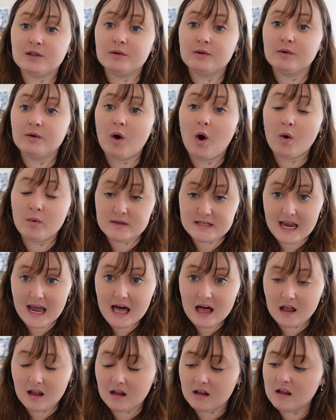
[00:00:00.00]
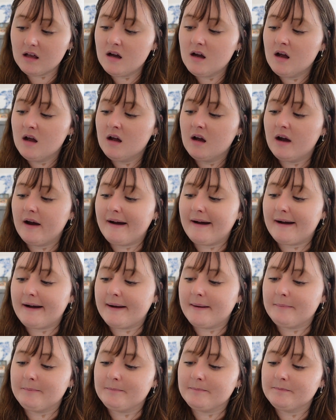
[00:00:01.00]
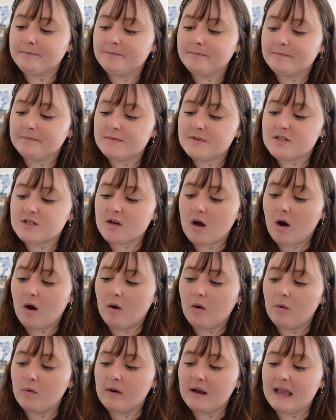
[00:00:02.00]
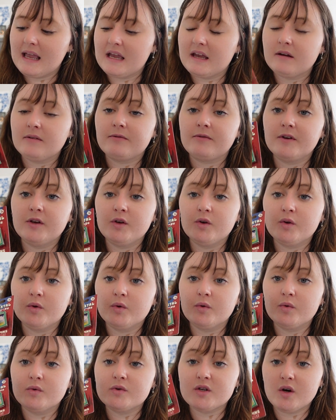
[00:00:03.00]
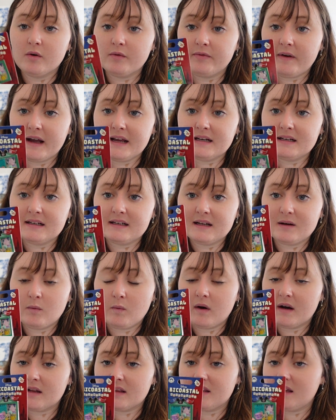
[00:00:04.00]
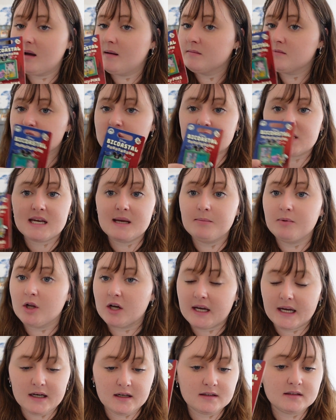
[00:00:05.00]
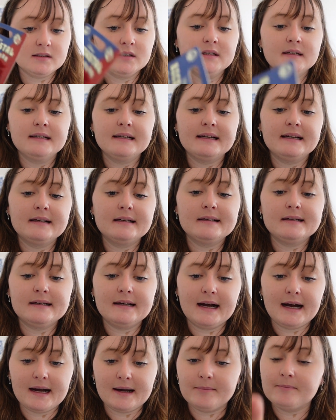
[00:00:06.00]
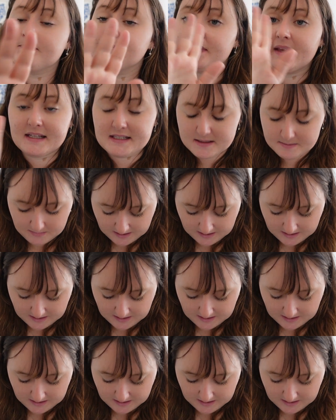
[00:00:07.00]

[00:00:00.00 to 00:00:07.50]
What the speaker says: the hotel. So if you don't find it at one of them, just keep looking. That's